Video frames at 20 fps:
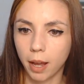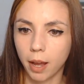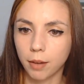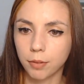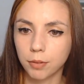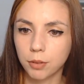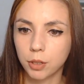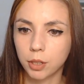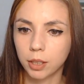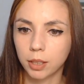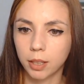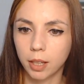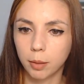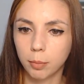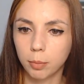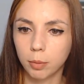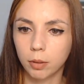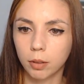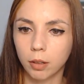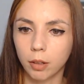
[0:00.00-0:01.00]
I have to
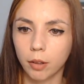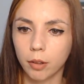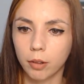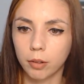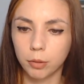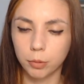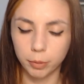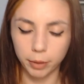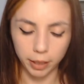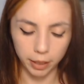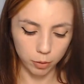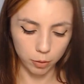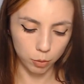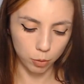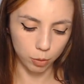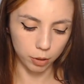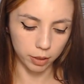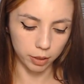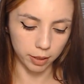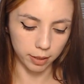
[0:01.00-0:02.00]
enable
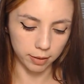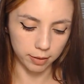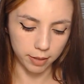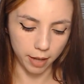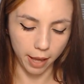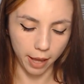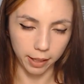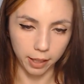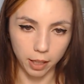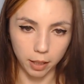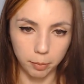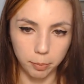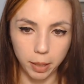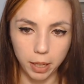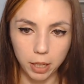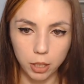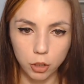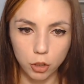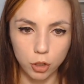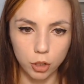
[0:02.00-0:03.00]
record and taking
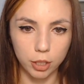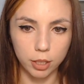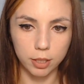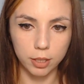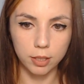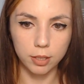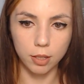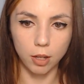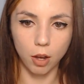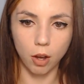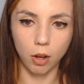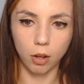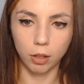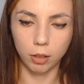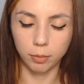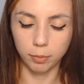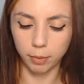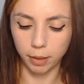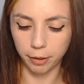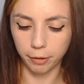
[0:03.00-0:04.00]
pictures
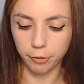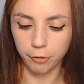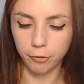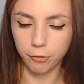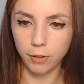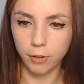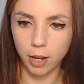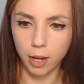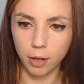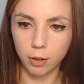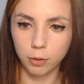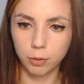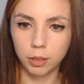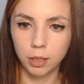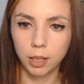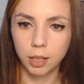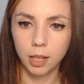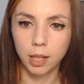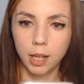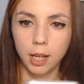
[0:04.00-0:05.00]
on my phone,